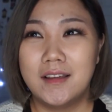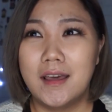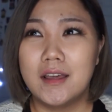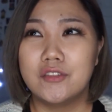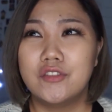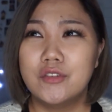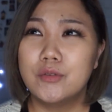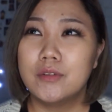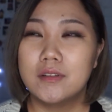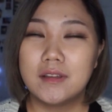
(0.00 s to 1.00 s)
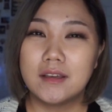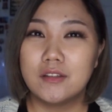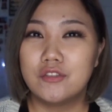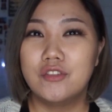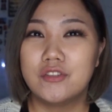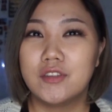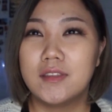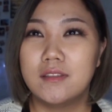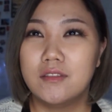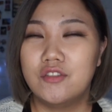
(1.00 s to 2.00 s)
And she
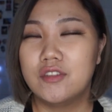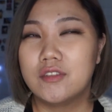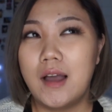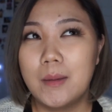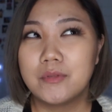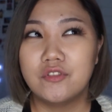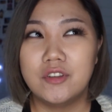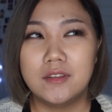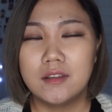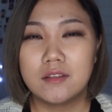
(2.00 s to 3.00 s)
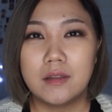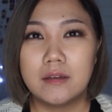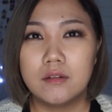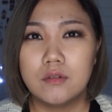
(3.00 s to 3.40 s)
stops and she thinks like,